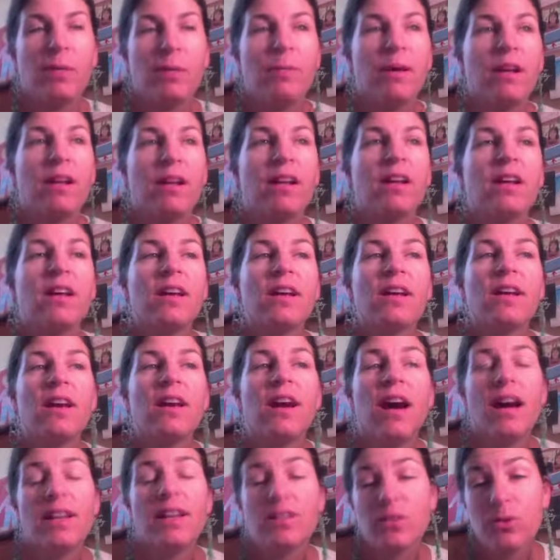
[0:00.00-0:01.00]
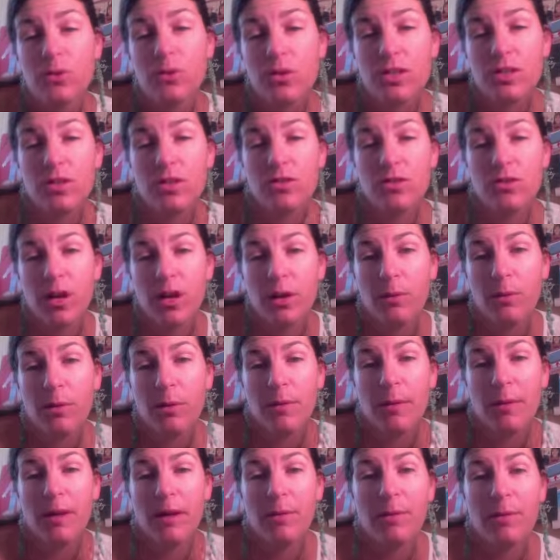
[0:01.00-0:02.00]
But I do still try to wear
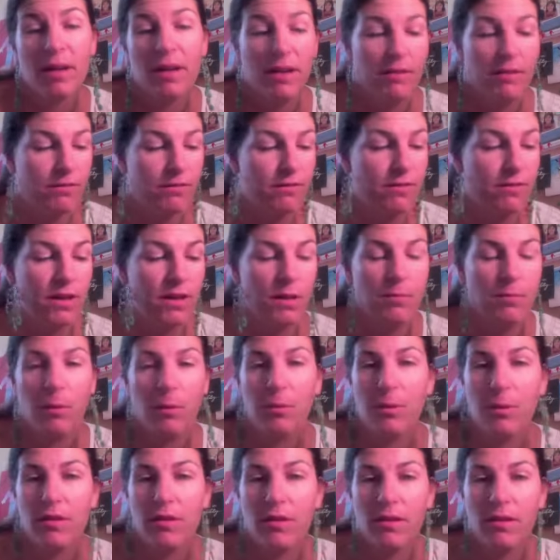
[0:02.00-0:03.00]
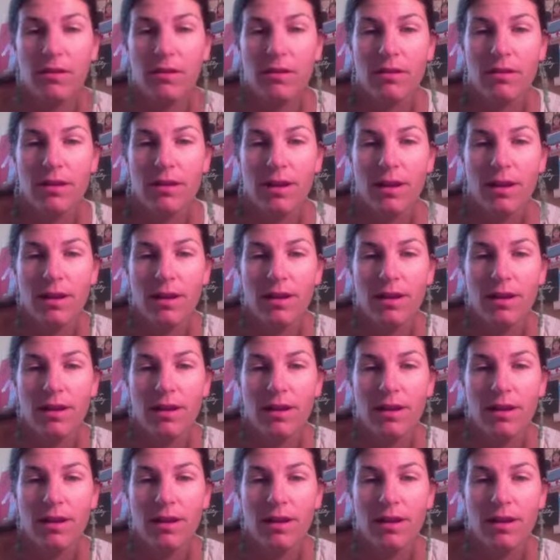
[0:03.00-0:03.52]
makeup, and I've come up with a little